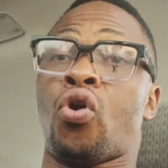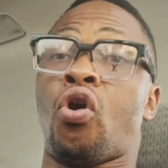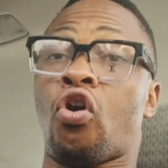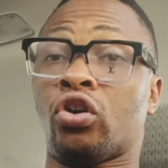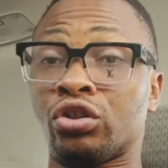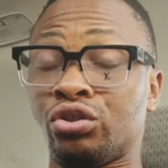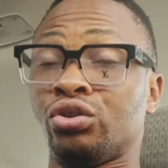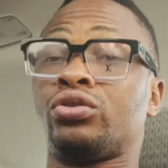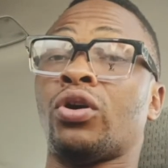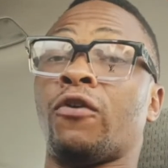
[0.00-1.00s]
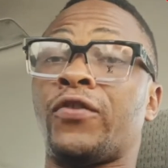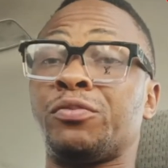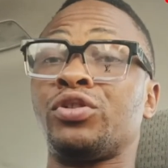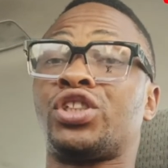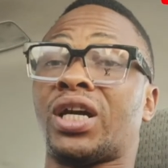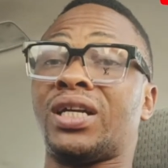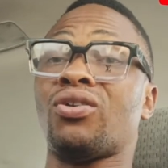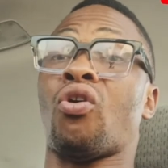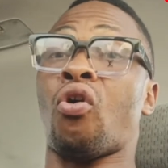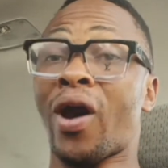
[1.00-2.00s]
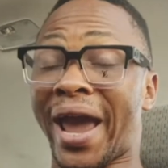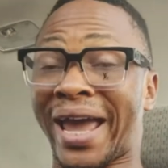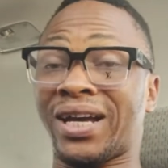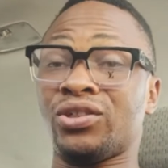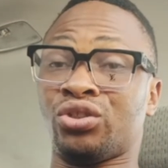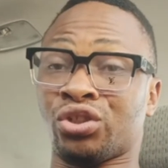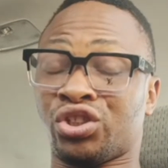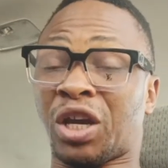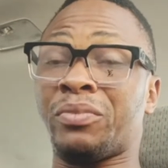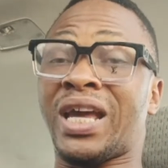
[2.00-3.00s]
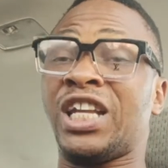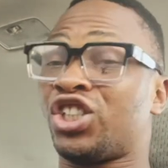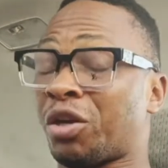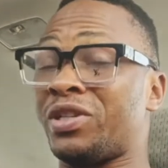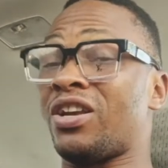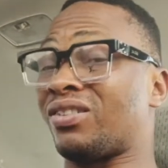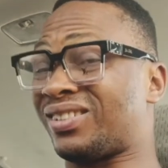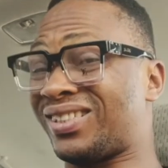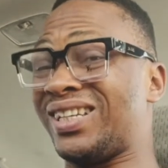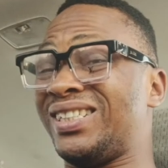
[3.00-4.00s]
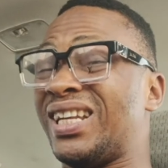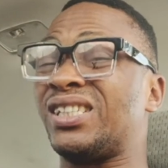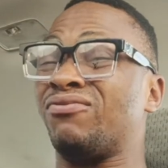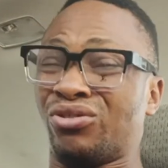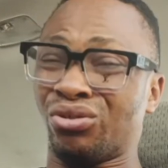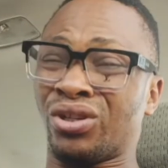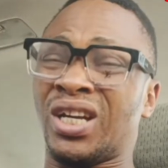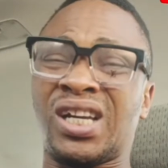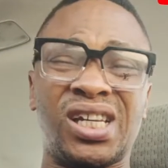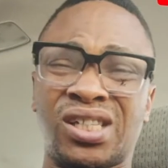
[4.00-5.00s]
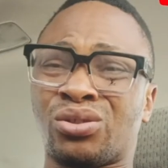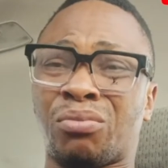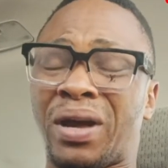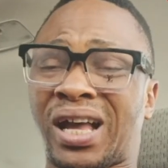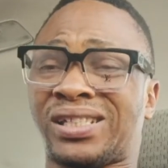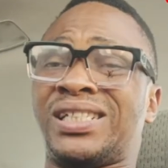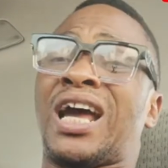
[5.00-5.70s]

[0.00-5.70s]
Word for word: or YouTube or Facebook channel or your social media, any social media you're seeing this video, is not by accident.